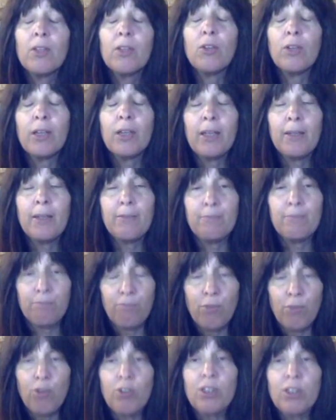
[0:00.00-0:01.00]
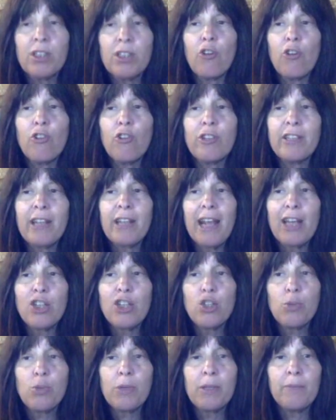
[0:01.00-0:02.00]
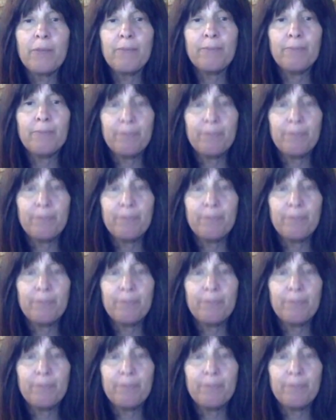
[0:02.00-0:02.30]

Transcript: Okay, notice the color that's attached to it.